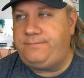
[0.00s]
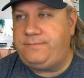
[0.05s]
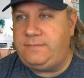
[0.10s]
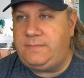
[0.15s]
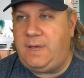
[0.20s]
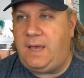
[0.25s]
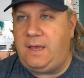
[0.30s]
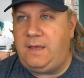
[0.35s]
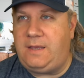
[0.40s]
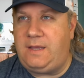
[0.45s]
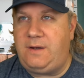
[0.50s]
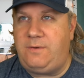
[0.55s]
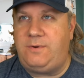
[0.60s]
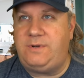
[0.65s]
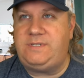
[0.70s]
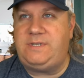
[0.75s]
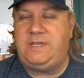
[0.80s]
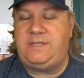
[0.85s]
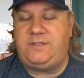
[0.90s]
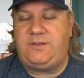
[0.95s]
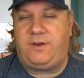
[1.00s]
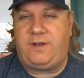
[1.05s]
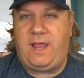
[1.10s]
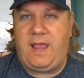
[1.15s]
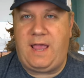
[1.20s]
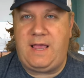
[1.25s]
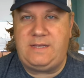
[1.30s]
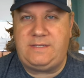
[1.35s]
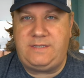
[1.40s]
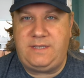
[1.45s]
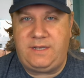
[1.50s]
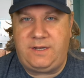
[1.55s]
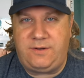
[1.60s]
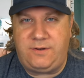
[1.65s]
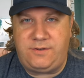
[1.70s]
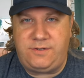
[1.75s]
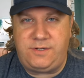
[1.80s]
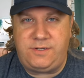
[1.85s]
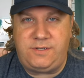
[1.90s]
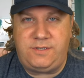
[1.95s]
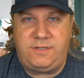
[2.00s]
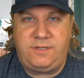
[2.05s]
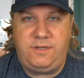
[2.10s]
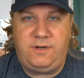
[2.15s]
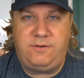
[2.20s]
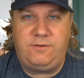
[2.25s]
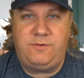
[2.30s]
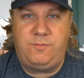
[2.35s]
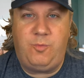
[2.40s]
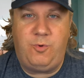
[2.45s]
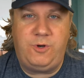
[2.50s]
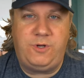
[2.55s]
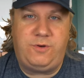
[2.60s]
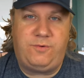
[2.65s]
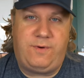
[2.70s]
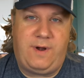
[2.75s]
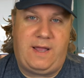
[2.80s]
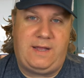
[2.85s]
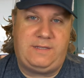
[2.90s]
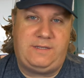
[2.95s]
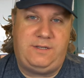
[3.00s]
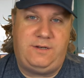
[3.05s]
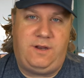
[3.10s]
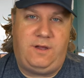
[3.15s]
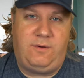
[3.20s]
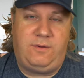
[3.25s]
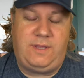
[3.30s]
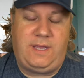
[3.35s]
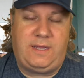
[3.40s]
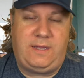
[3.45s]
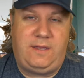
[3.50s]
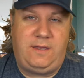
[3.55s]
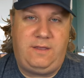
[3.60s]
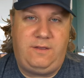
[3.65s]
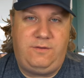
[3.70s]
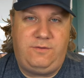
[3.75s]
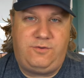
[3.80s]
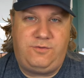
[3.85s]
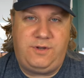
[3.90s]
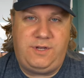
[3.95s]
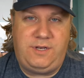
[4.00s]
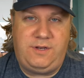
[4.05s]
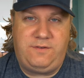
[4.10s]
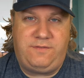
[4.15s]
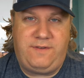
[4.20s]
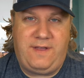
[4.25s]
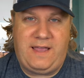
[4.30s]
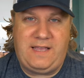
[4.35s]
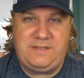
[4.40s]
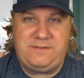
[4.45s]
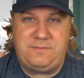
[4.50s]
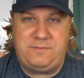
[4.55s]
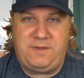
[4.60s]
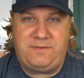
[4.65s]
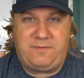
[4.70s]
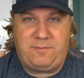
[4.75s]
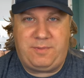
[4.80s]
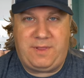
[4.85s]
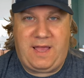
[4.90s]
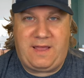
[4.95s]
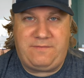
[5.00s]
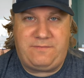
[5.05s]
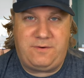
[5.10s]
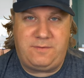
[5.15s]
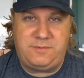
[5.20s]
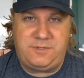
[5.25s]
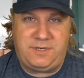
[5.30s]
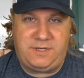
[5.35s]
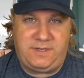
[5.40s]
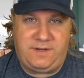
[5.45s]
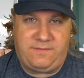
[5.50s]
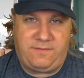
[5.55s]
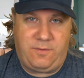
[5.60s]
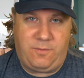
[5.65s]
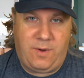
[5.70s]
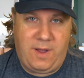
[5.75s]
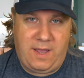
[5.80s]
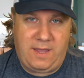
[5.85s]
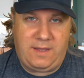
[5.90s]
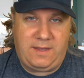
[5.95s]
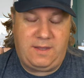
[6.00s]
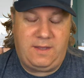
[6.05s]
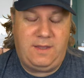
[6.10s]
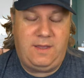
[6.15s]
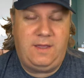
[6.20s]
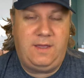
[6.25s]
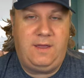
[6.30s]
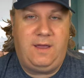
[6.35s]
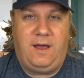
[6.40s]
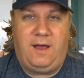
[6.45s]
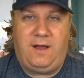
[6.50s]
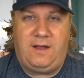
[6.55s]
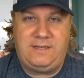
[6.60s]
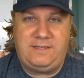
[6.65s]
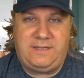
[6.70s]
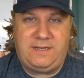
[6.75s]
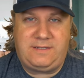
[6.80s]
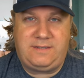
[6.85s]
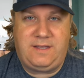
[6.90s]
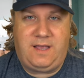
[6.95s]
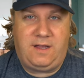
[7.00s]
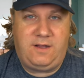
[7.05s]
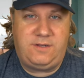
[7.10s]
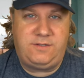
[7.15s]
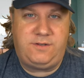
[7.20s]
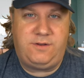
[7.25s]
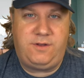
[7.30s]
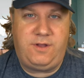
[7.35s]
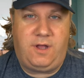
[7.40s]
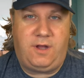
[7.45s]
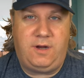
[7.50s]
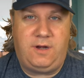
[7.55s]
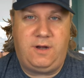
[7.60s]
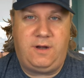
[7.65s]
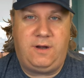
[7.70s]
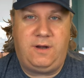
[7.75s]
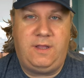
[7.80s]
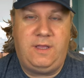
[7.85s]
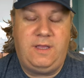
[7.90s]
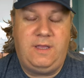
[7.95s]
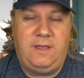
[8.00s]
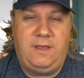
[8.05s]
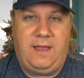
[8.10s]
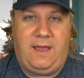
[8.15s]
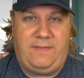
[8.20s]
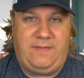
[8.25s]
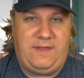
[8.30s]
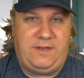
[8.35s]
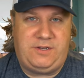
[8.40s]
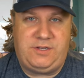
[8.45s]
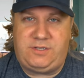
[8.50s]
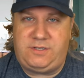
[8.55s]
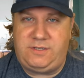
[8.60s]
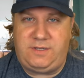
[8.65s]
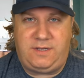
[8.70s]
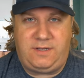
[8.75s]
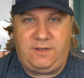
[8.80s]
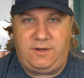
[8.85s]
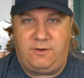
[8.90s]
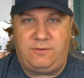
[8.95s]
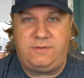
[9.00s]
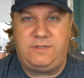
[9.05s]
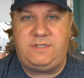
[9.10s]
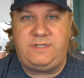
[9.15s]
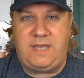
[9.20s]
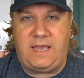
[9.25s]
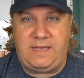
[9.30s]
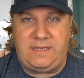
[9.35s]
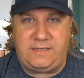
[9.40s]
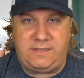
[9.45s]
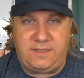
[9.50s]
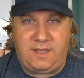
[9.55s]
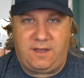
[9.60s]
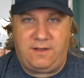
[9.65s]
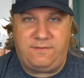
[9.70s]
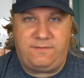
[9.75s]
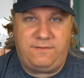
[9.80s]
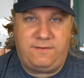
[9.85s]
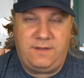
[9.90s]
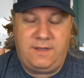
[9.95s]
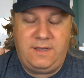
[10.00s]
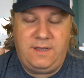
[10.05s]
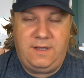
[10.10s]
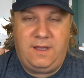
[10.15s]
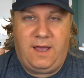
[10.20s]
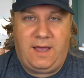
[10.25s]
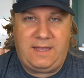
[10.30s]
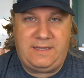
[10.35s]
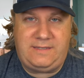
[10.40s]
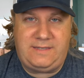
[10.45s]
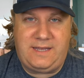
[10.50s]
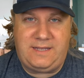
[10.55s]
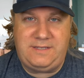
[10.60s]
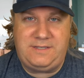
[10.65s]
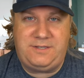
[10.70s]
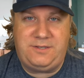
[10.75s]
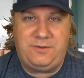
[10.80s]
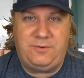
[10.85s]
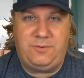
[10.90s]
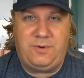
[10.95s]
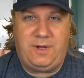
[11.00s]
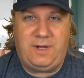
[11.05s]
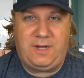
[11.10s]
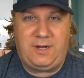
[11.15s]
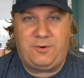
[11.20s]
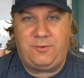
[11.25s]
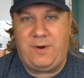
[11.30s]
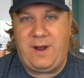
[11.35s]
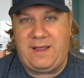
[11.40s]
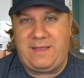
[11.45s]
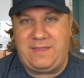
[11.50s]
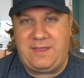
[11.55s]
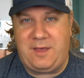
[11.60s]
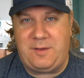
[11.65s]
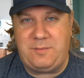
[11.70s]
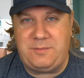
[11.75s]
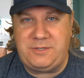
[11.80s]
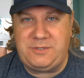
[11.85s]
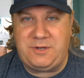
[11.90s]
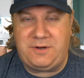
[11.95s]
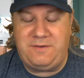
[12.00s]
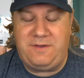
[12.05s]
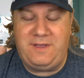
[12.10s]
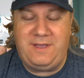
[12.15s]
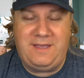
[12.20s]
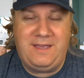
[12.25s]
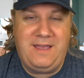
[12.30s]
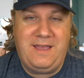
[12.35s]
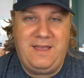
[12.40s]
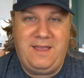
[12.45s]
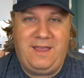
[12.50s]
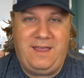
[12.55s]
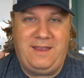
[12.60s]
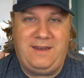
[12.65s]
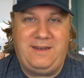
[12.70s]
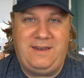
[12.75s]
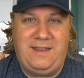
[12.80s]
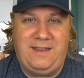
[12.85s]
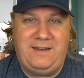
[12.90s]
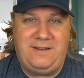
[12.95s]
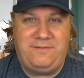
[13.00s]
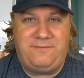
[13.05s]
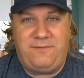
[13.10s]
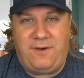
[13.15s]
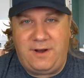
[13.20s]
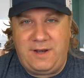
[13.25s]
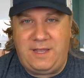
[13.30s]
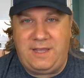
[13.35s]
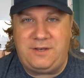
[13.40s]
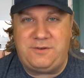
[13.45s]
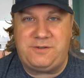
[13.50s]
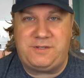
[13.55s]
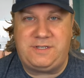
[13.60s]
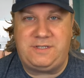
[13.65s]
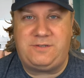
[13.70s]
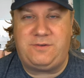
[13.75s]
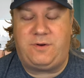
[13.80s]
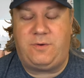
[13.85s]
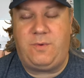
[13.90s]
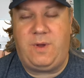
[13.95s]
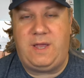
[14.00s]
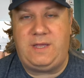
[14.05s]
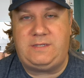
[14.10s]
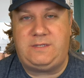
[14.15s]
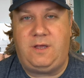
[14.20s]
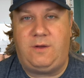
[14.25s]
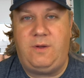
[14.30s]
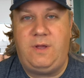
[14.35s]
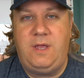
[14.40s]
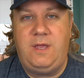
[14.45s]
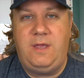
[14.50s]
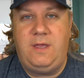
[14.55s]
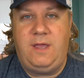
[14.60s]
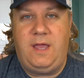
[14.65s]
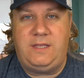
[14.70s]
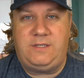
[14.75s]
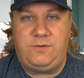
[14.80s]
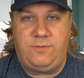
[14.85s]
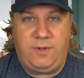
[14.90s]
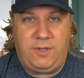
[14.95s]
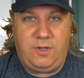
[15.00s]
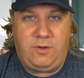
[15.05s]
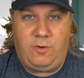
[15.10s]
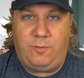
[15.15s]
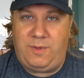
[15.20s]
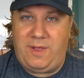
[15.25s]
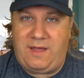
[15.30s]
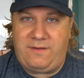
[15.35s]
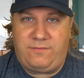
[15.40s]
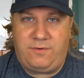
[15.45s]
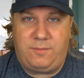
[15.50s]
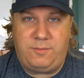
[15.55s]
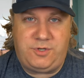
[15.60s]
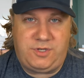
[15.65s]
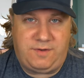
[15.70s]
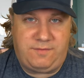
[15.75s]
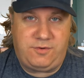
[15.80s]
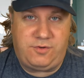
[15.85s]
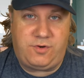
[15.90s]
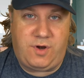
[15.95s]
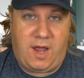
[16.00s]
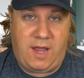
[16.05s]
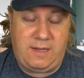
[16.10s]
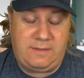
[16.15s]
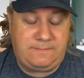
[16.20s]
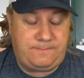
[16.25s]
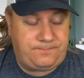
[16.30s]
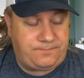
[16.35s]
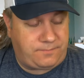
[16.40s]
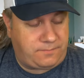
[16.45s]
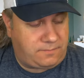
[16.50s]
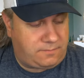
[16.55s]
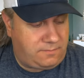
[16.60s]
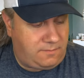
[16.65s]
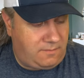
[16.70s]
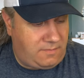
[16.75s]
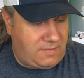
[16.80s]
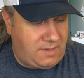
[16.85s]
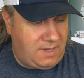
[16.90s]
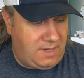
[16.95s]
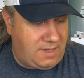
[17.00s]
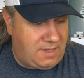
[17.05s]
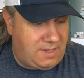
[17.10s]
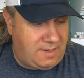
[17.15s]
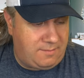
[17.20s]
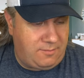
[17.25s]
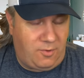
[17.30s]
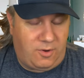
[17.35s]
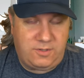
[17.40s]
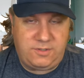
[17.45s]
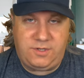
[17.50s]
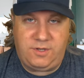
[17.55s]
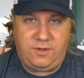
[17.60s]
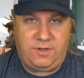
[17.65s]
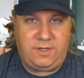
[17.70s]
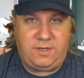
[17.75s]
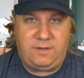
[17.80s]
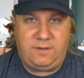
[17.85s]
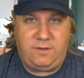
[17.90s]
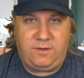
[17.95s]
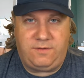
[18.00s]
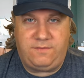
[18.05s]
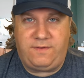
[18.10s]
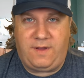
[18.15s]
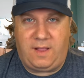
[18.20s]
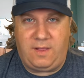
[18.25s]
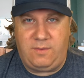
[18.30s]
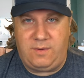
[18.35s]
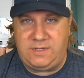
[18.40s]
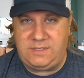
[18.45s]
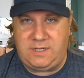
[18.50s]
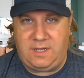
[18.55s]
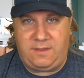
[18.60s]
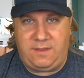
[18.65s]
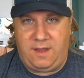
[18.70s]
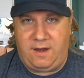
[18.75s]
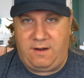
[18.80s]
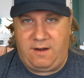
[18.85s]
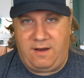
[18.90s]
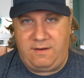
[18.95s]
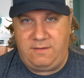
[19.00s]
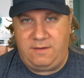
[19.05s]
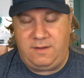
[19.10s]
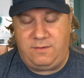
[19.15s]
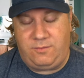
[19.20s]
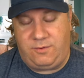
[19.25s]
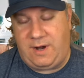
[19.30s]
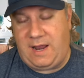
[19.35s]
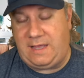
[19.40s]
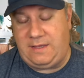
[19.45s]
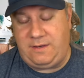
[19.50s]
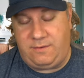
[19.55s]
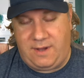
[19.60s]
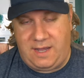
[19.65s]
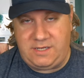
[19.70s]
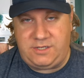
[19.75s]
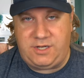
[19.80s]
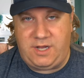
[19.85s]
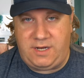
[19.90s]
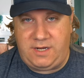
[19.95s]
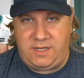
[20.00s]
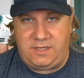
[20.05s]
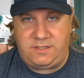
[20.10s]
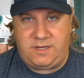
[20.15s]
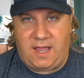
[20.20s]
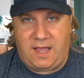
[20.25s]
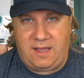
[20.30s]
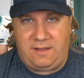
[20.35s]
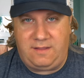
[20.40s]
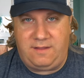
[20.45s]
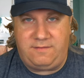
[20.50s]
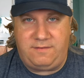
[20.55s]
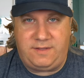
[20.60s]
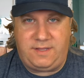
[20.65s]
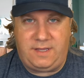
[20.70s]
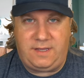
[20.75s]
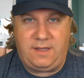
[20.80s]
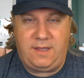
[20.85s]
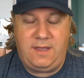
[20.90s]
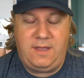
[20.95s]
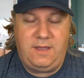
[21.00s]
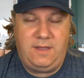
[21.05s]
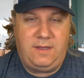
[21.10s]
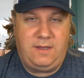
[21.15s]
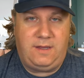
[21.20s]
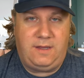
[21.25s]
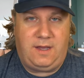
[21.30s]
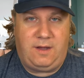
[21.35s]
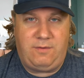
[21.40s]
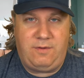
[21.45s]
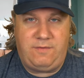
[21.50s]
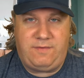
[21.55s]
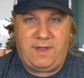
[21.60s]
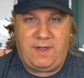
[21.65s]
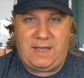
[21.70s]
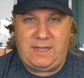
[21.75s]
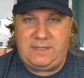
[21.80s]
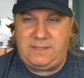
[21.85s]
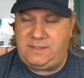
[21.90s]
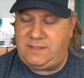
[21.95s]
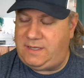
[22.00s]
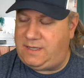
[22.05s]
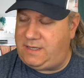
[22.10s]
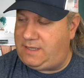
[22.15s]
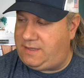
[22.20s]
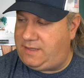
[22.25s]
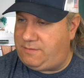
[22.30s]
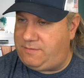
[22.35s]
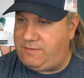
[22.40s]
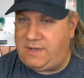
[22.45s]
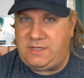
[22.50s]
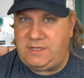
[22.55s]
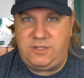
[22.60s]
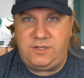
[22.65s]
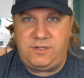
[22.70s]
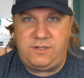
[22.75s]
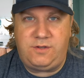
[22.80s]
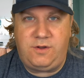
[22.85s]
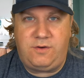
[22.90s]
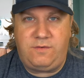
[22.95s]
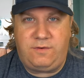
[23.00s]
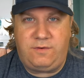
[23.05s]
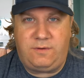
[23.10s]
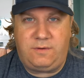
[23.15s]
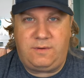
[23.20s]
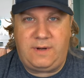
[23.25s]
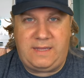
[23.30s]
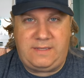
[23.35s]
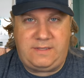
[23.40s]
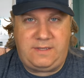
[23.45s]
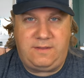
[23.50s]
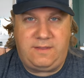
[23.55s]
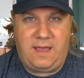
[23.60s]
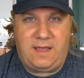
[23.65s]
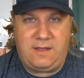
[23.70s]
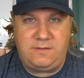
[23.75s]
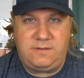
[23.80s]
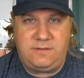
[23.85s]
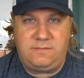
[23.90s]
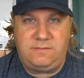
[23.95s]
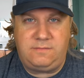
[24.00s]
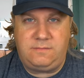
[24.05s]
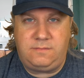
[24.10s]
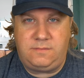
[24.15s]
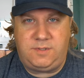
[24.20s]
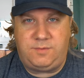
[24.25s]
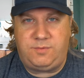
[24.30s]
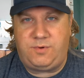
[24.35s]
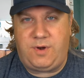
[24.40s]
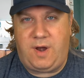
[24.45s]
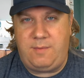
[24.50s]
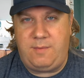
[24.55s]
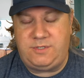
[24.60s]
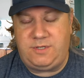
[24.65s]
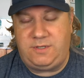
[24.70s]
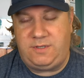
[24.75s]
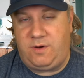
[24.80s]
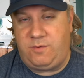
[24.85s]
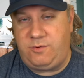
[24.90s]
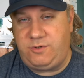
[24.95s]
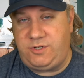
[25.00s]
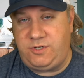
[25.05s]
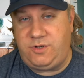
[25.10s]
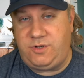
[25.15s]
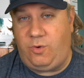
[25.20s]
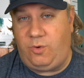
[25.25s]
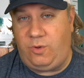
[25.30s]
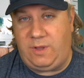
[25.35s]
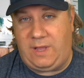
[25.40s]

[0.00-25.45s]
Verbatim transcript: I don't want to say sarcastic or just, you know, more direct, you know, like you treat your fans from different platforms in a different way. Uh, on TikTok, because they're younger and they just, you know, say stuff, I tend to uh, correct them sort of in, in a funny, interesting sort of way. So it's a really cool platform. You should give it a try. Um, also, you can you can follow us on there. We're at, you know, at J and H Tackle, everything. Uh, we've got, uh, I think we've got just over eighteen thousand subscribers on there, which is cool.